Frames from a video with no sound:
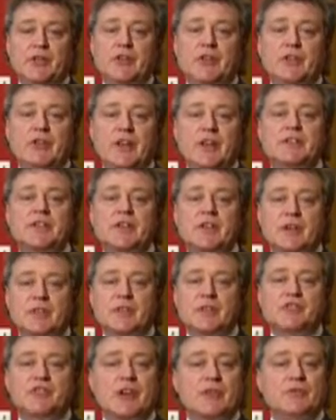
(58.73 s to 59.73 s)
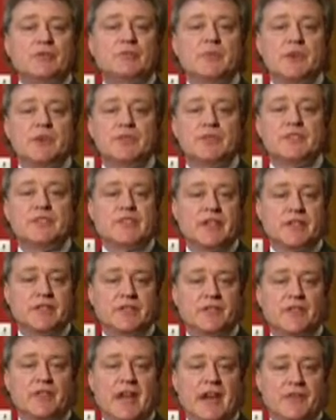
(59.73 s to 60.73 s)
curator of the General Motors
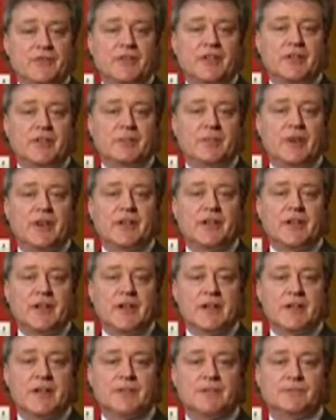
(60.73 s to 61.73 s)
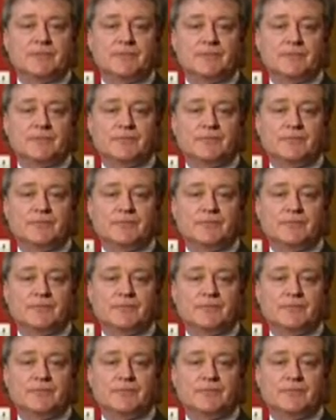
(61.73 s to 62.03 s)
Center for African American Art.